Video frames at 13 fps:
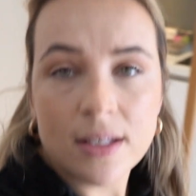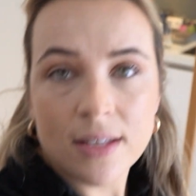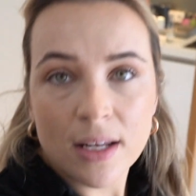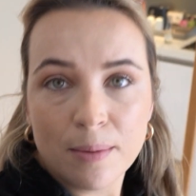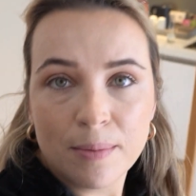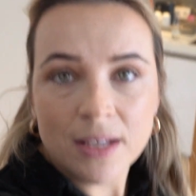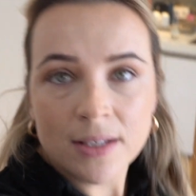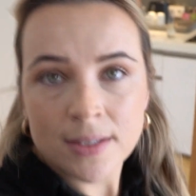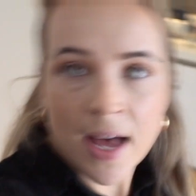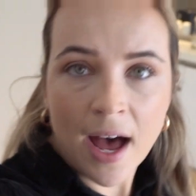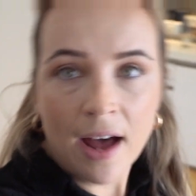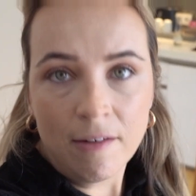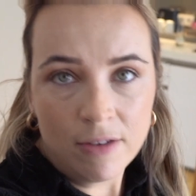It's going to be a
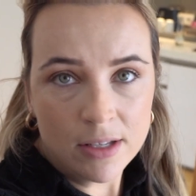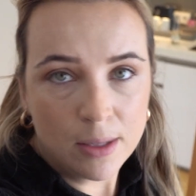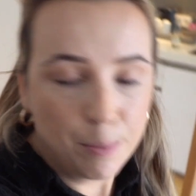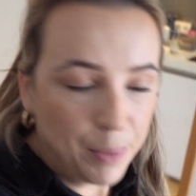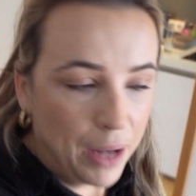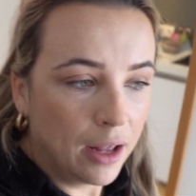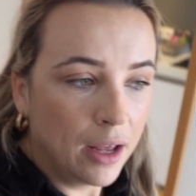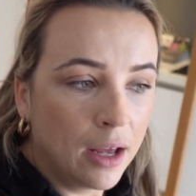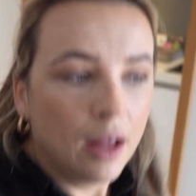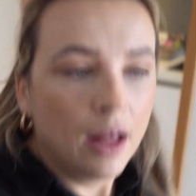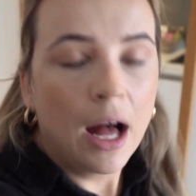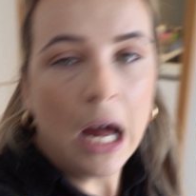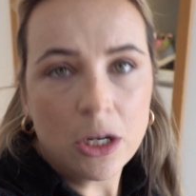sad visit, but
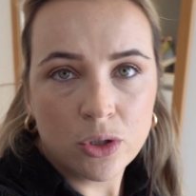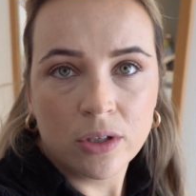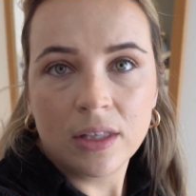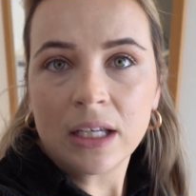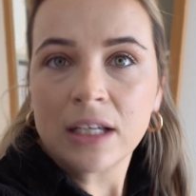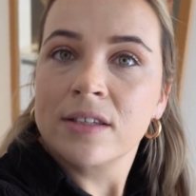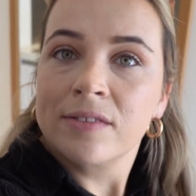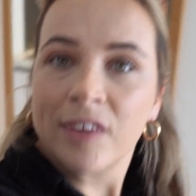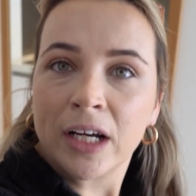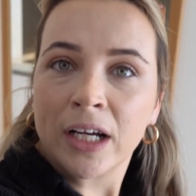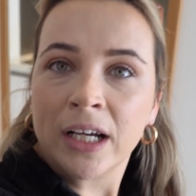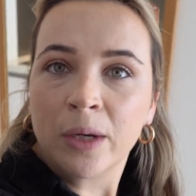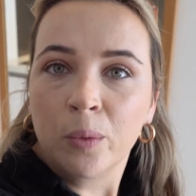I do think it's
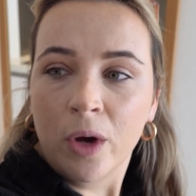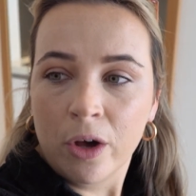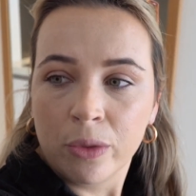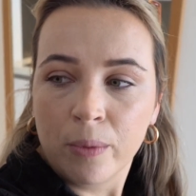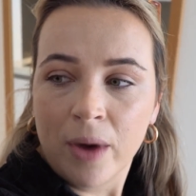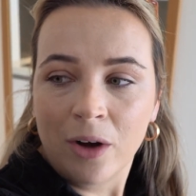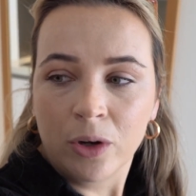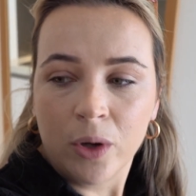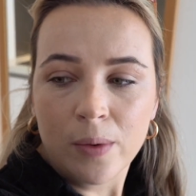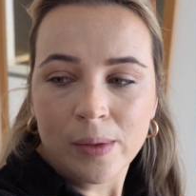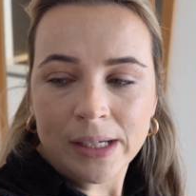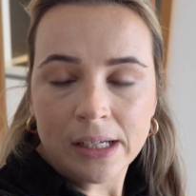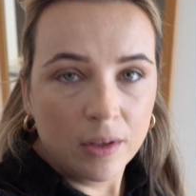very worthwhile
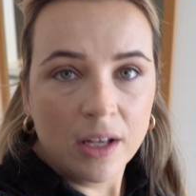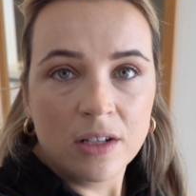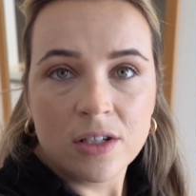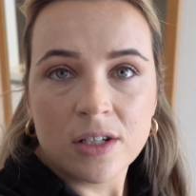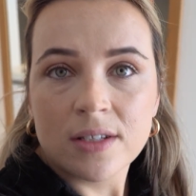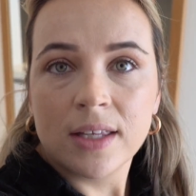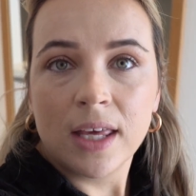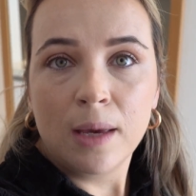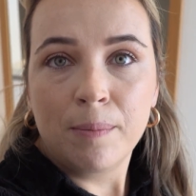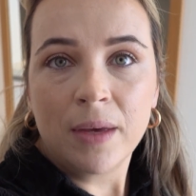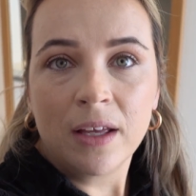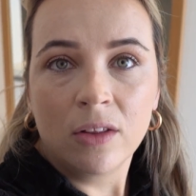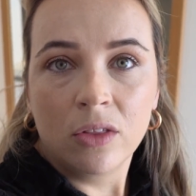going and just
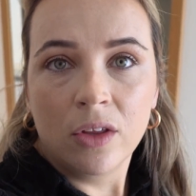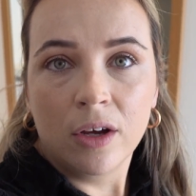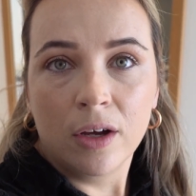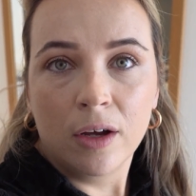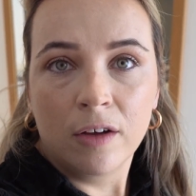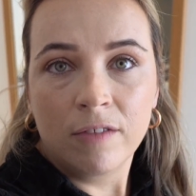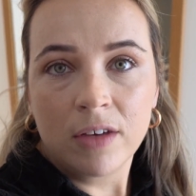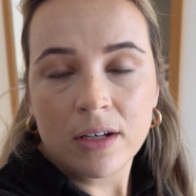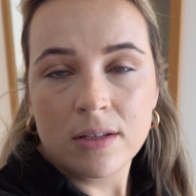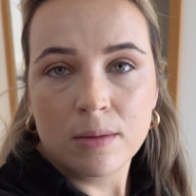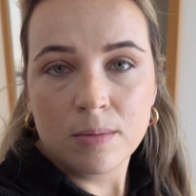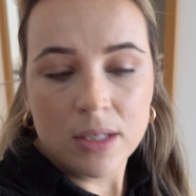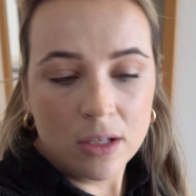keeping the
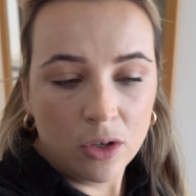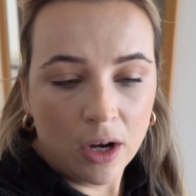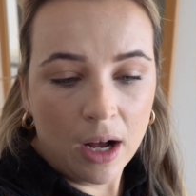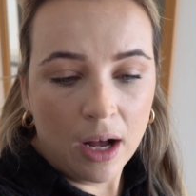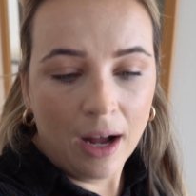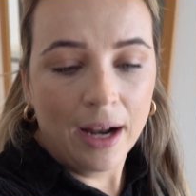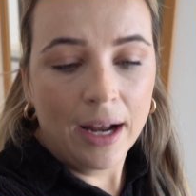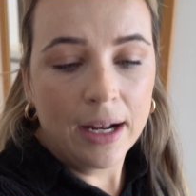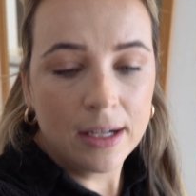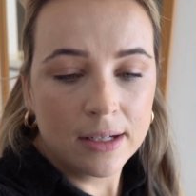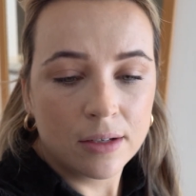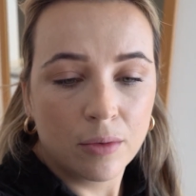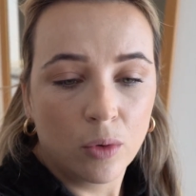victims in your heart
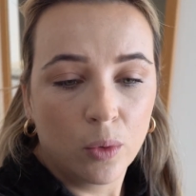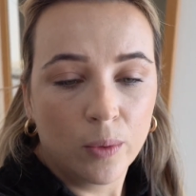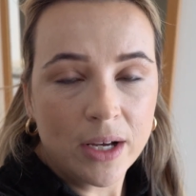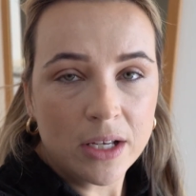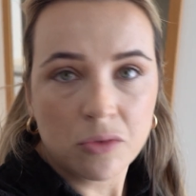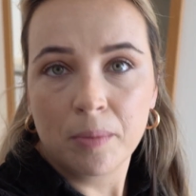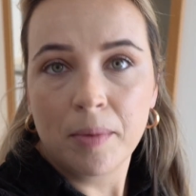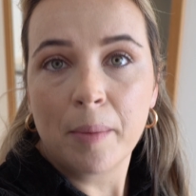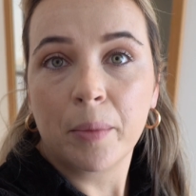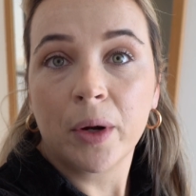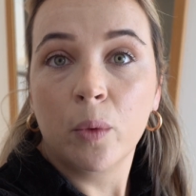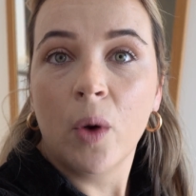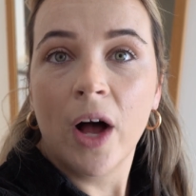and always
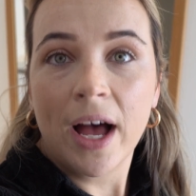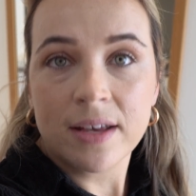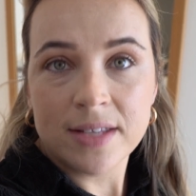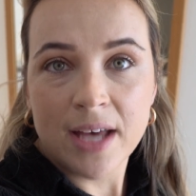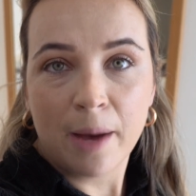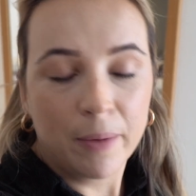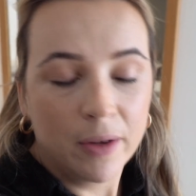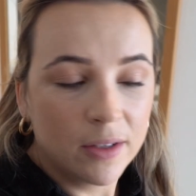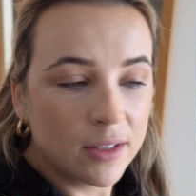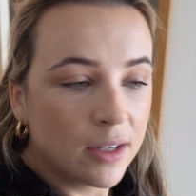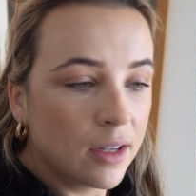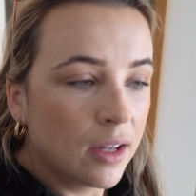remembering what has happened.